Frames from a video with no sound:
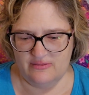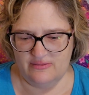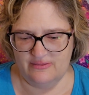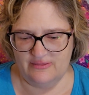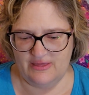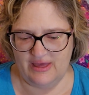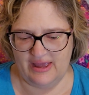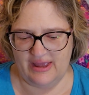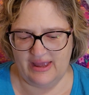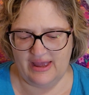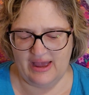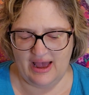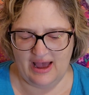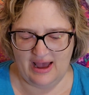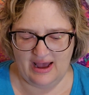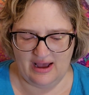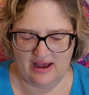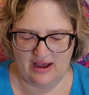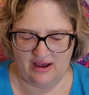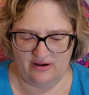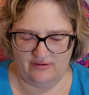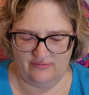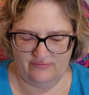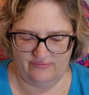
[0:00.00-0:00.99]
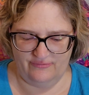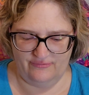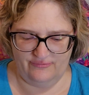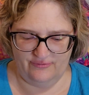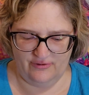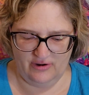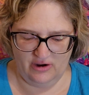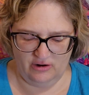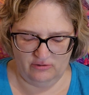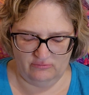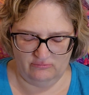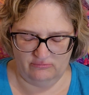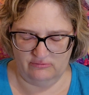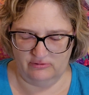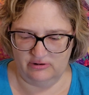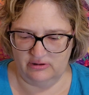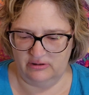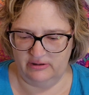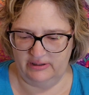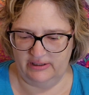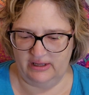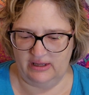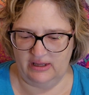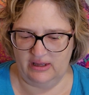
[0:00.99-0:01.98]
They have a
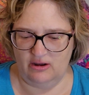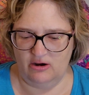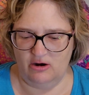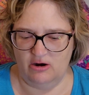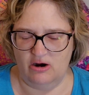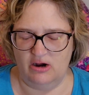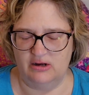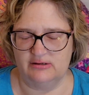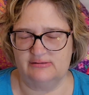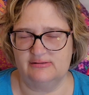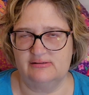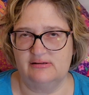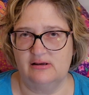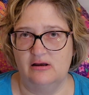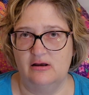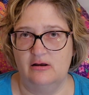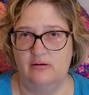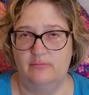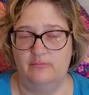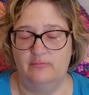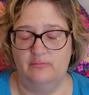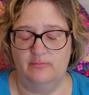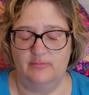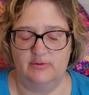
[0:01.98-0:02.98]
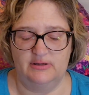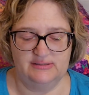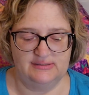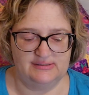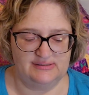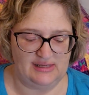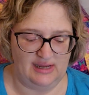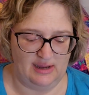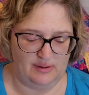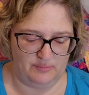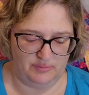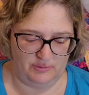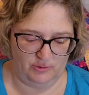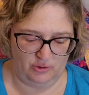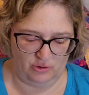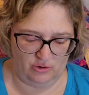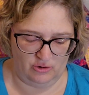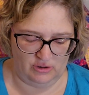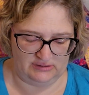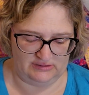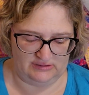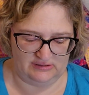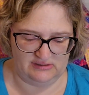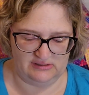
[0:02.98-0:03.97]
really awesome sampler
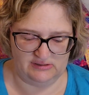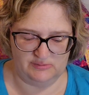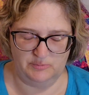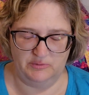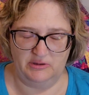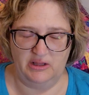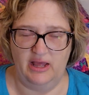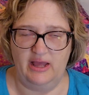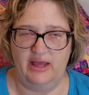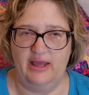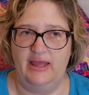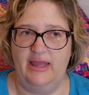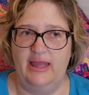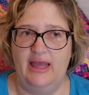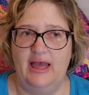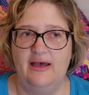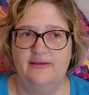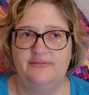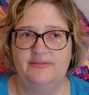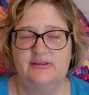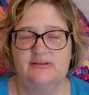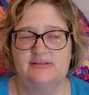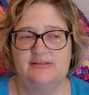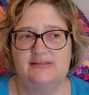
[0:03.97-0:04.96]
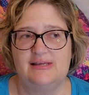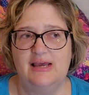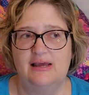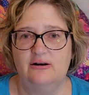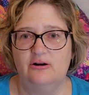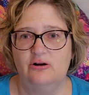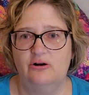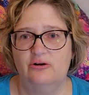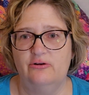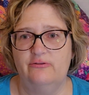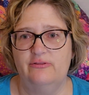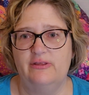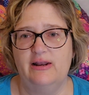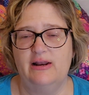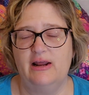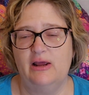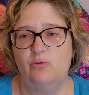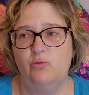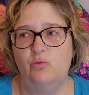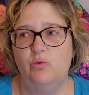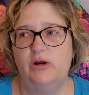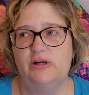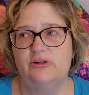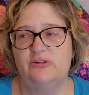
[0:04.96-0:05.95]
on display at the center that I
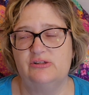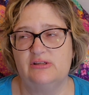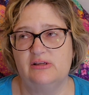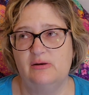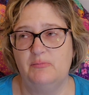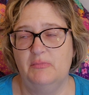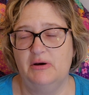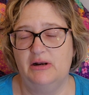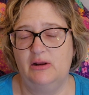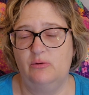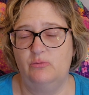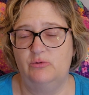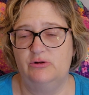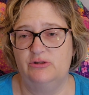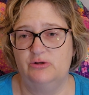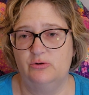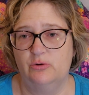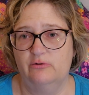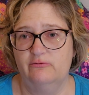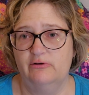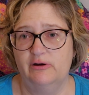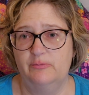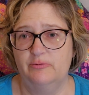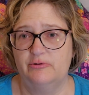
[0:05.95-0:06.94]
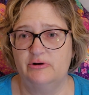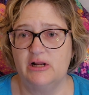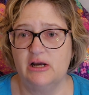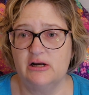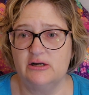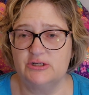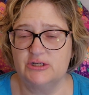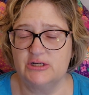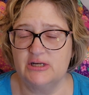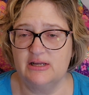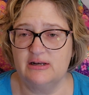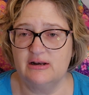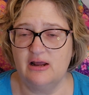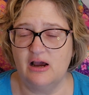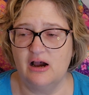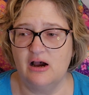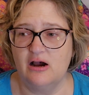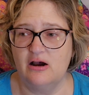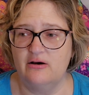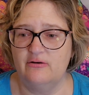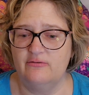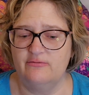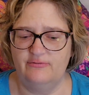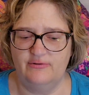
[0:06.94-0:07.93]
wish somebody would do a reproduction
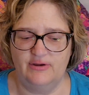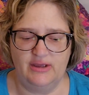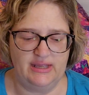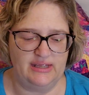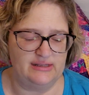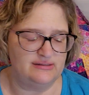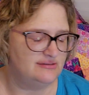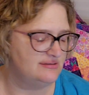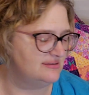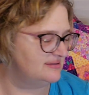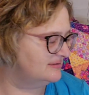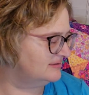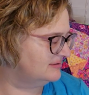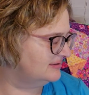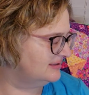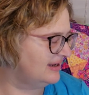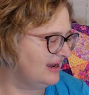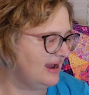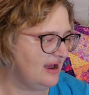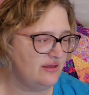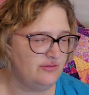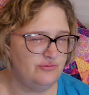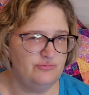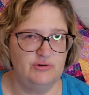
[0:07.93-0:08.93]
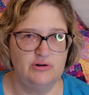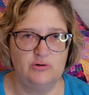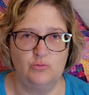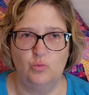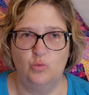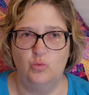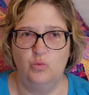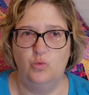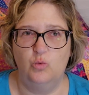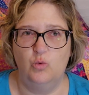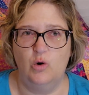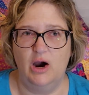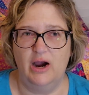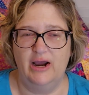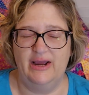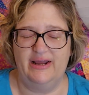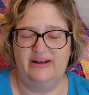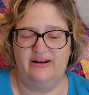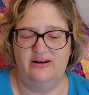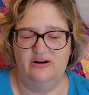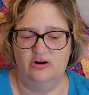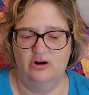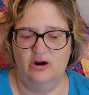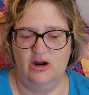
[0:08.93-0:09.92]
of. It's Catherine
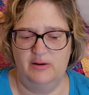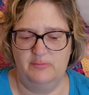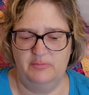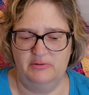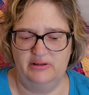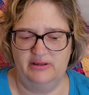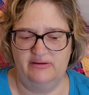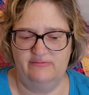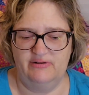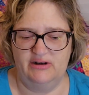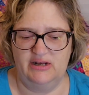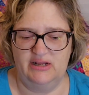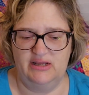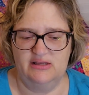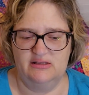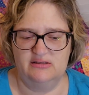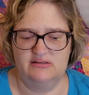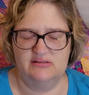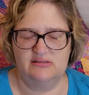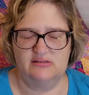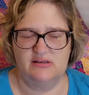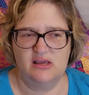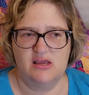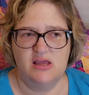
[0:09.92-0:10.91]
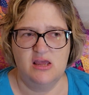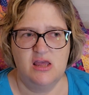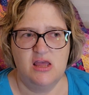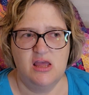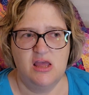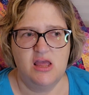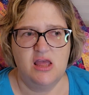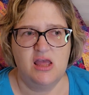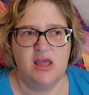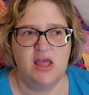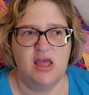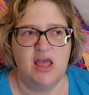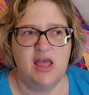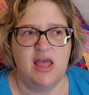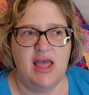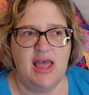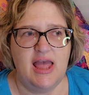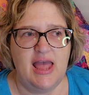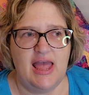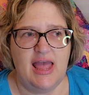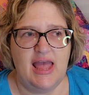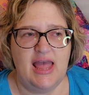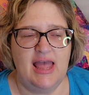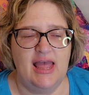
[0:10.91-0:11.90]
Widener, I believe it is,
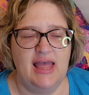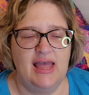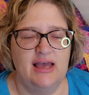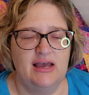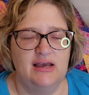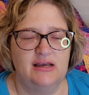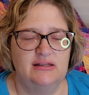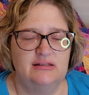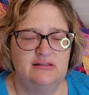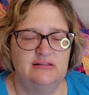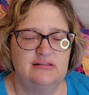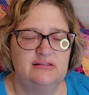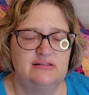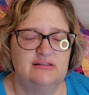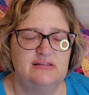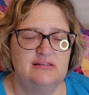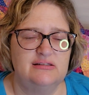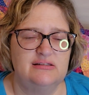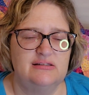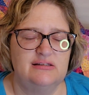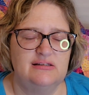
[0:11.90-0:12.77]
and